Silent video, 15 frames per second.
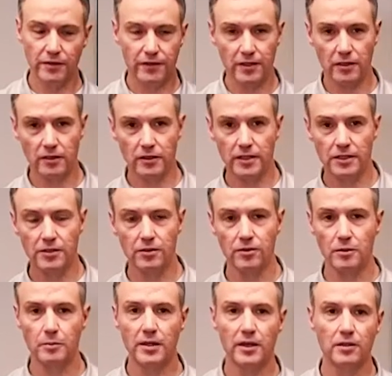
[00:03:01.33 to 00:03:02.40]
different cleats
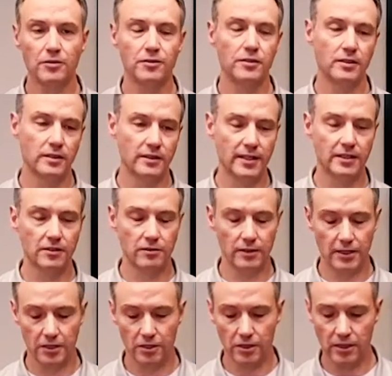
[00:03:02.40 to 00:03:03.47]
on the belt, and that
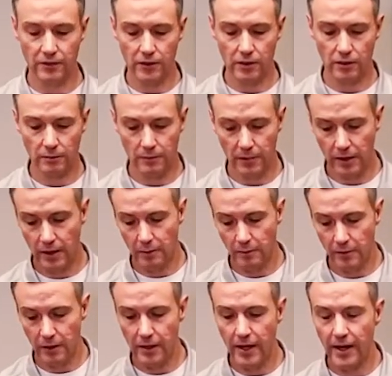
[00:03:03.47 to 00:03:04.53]
should give you
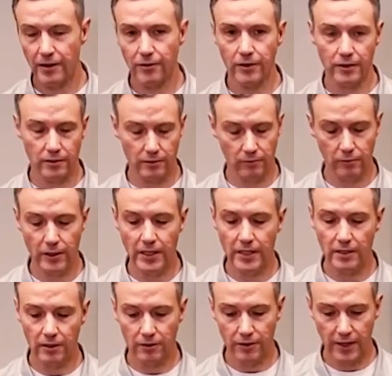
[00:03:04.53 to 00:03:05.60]
an accurate
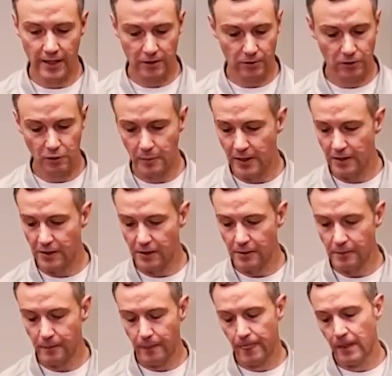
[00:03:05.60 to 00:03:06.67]
read on the actual
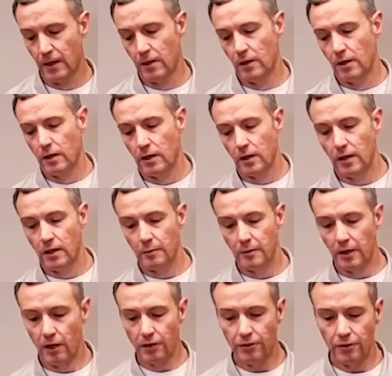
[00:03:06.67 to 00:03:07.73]
spacing.
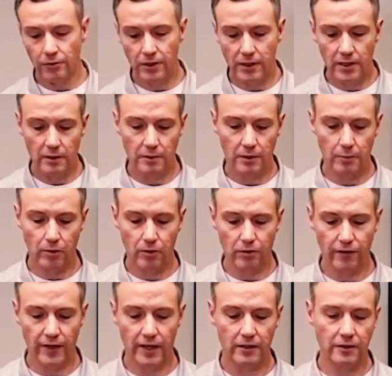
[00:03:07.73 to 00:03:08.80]
Also the
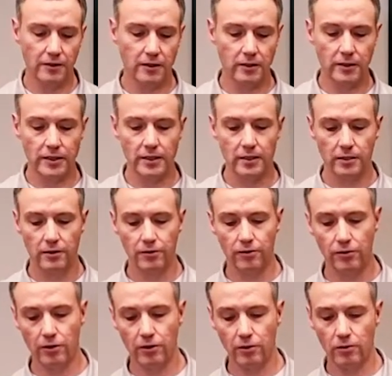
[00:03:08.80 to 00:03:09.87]
profile of the cleat.
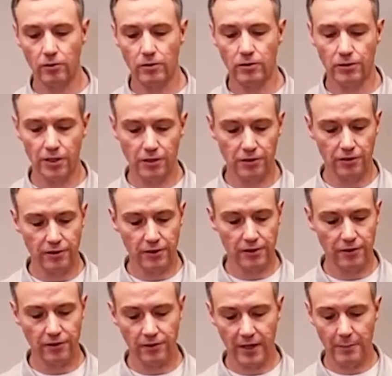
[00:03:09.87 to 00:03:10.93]
So you'll notice in
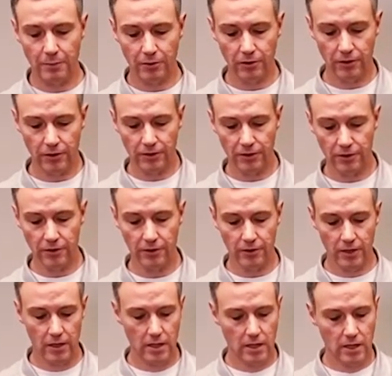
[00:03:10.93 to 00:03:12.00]
this example, this is